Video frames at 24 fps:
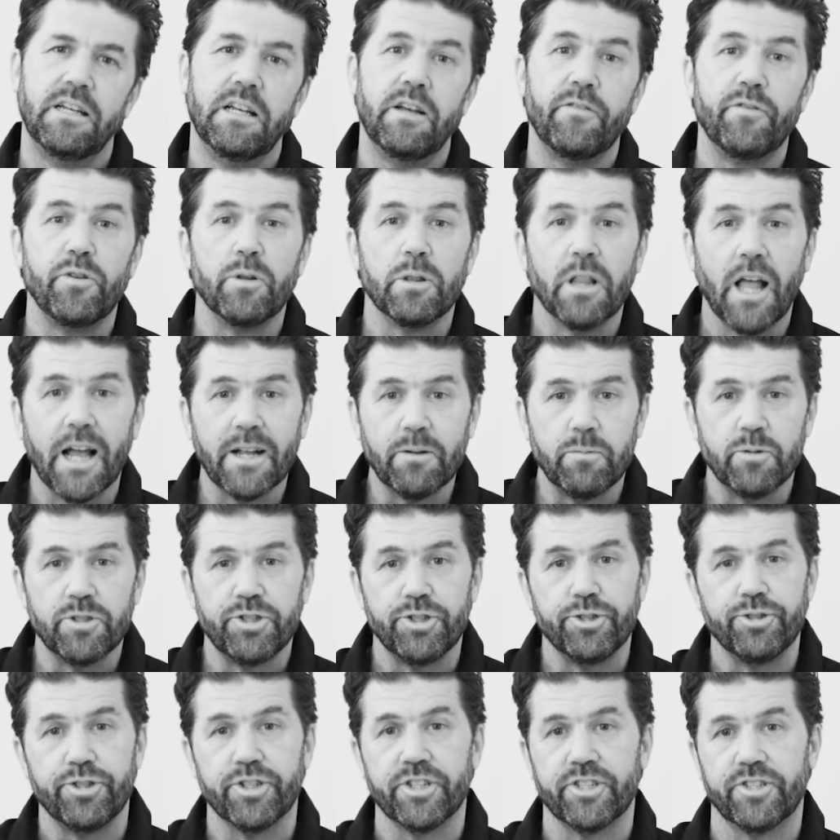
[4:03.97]
If you like
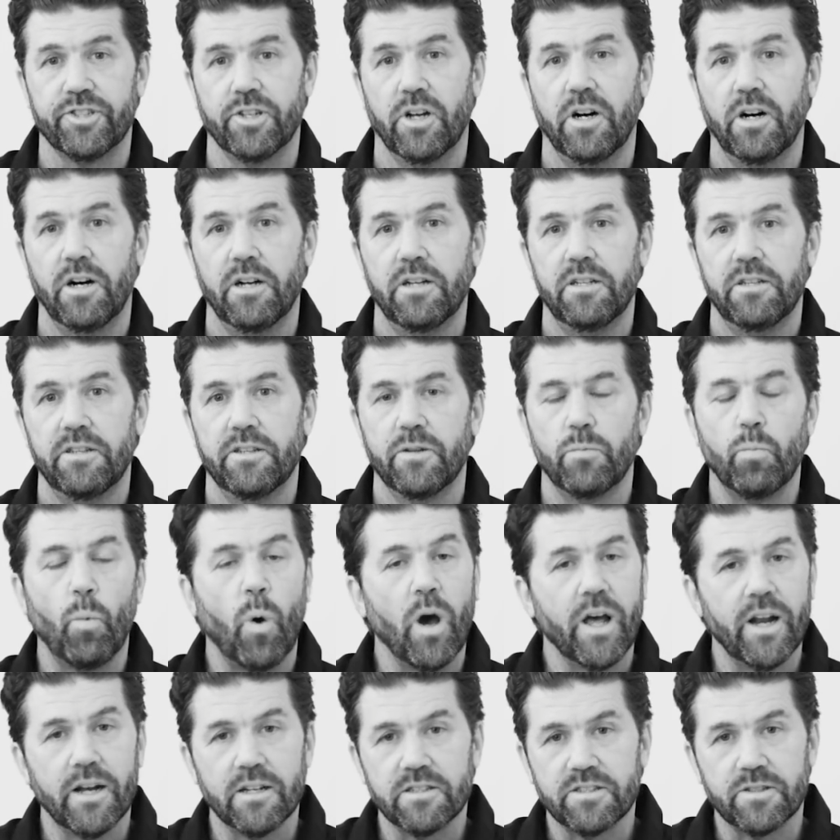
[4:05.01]
what you just saw, then
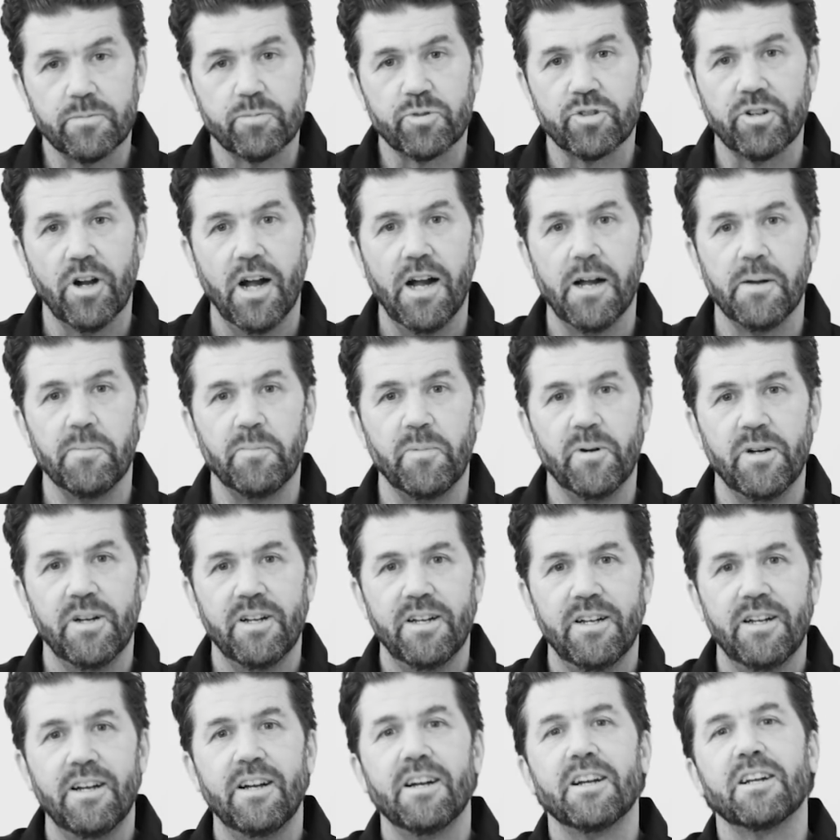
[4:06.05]
why not subscribe?
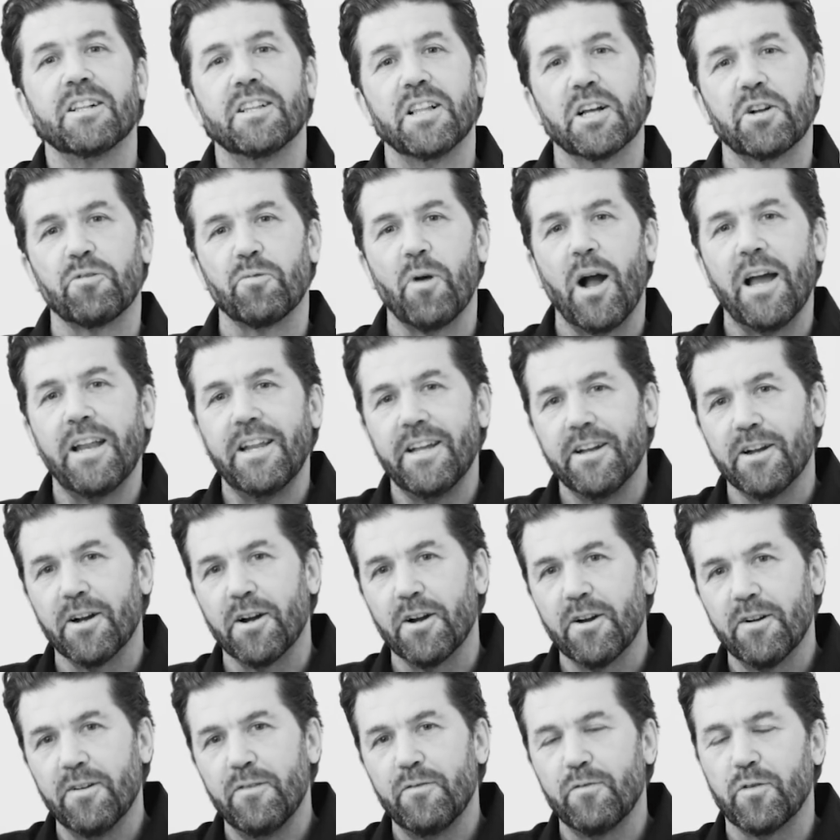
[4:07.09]
Click right
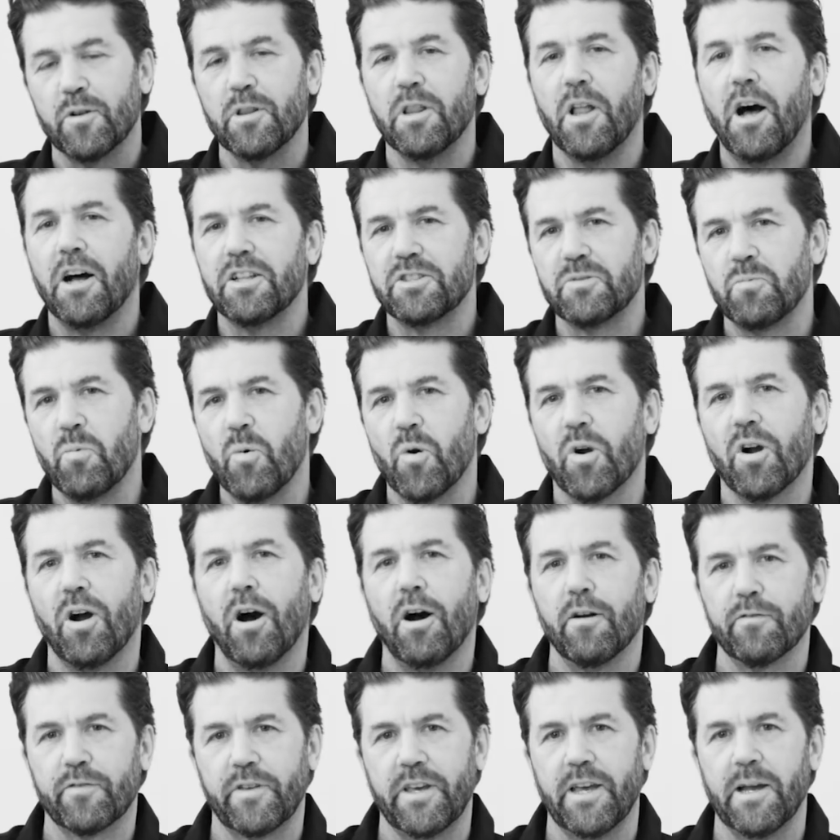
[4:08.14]
here for lots more
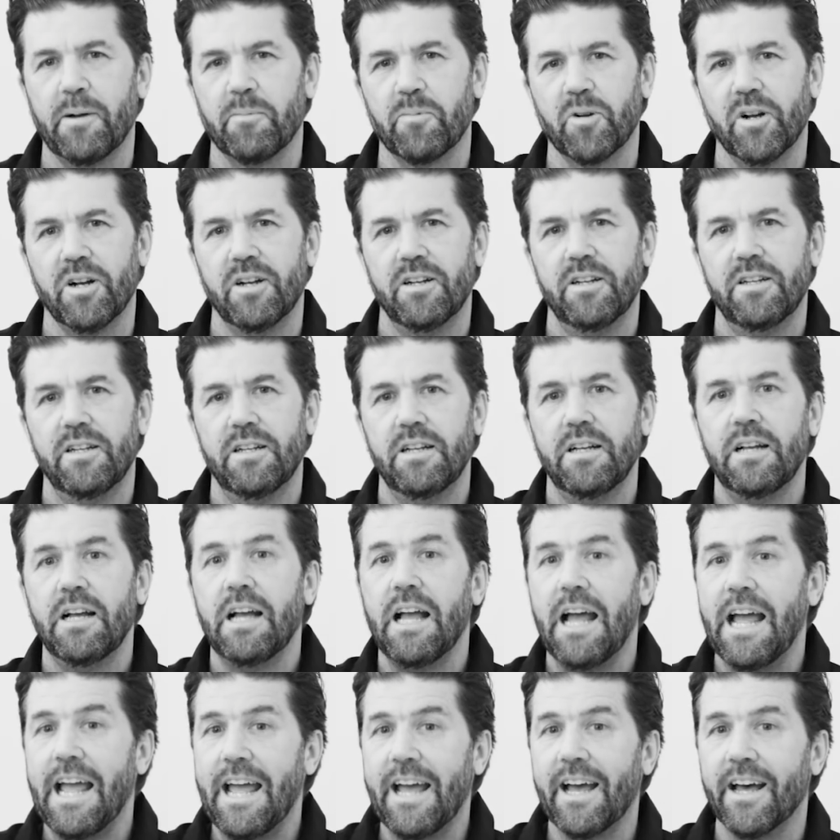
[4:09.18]
off camera.
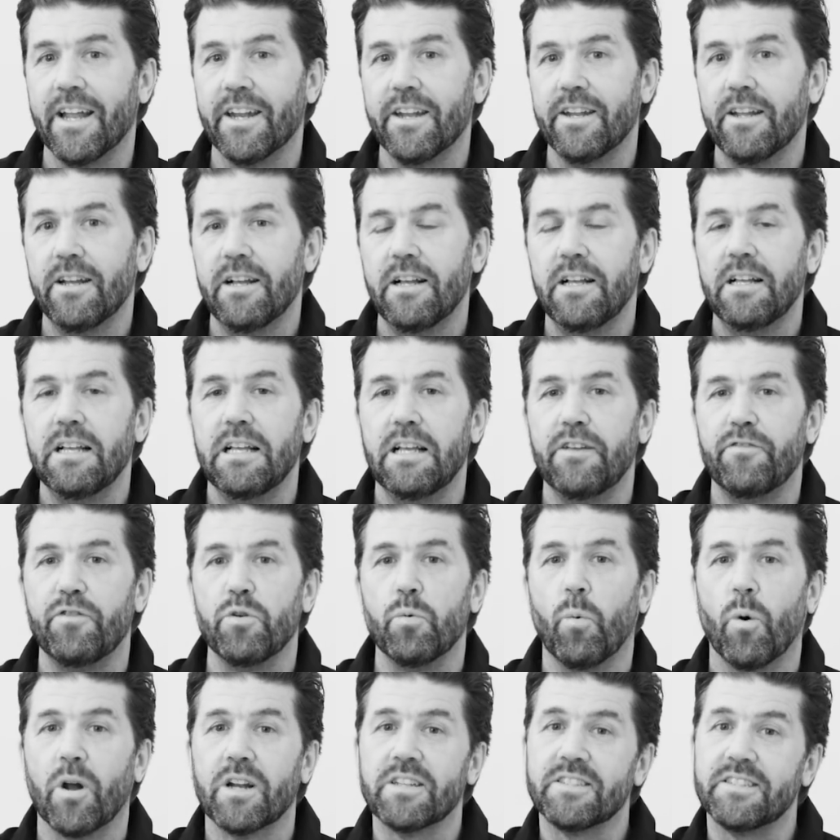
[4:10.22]
And if
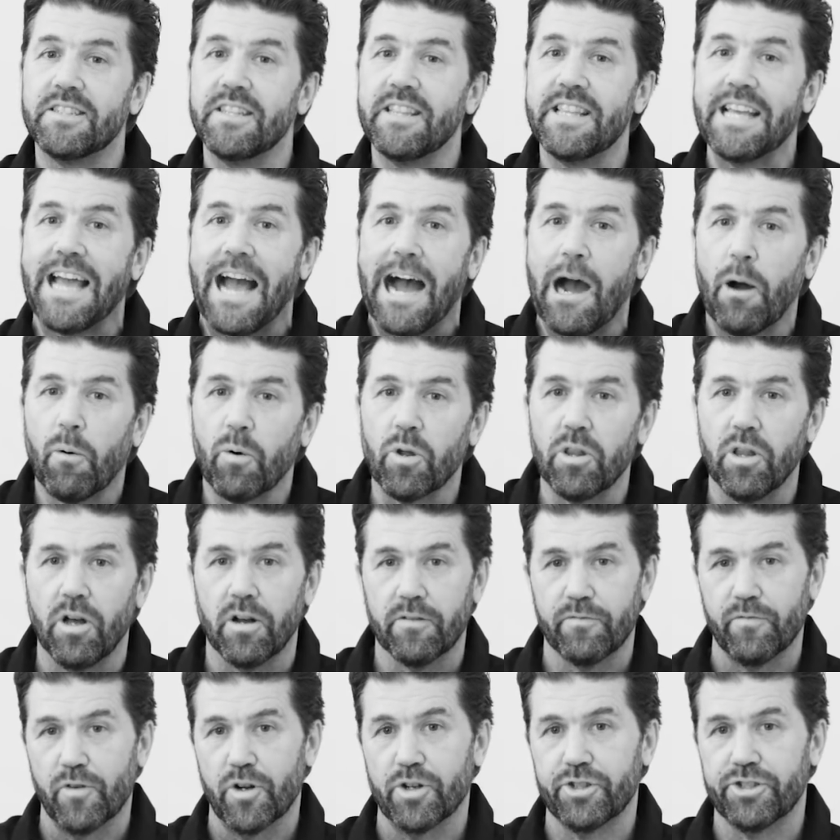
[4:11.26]
you want to see the
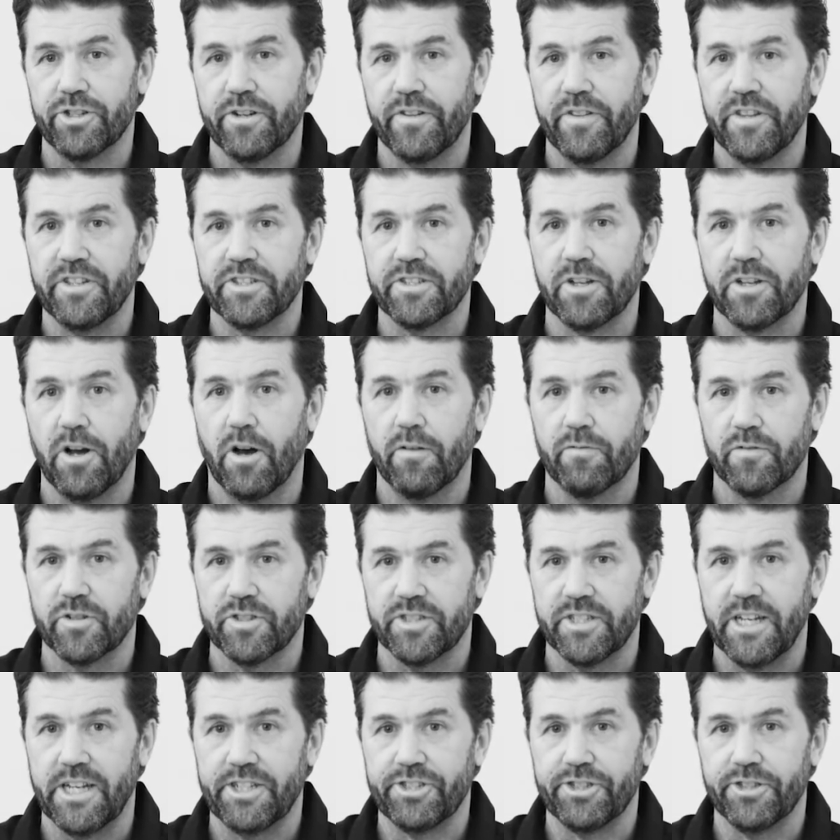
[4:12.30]
hour-long version of these
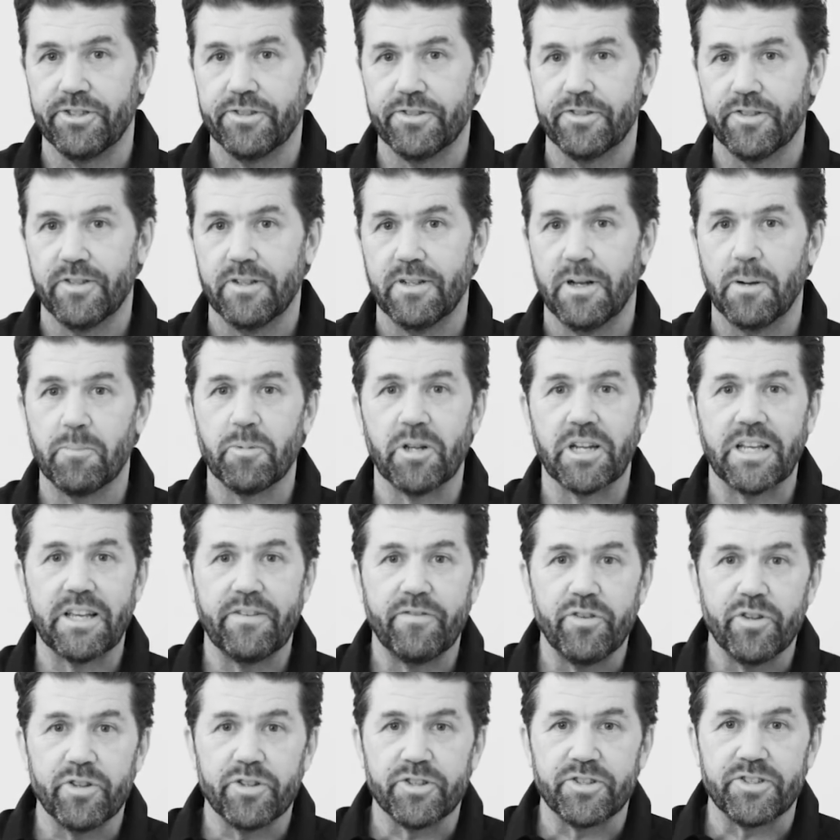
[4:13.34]
conversations, I'm going to
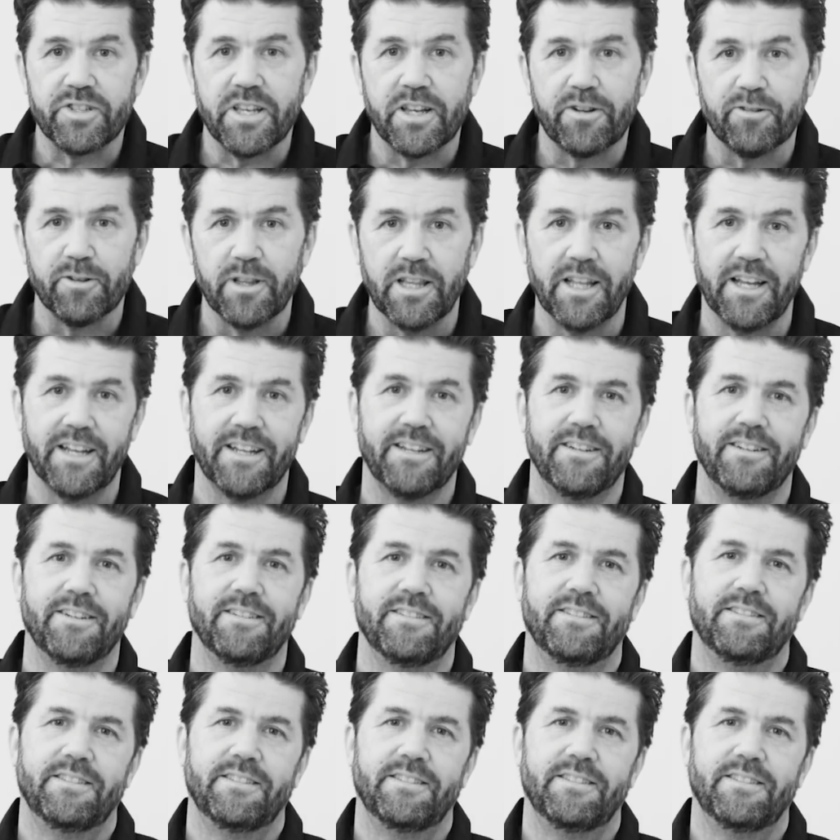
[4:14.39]
give you the secret link.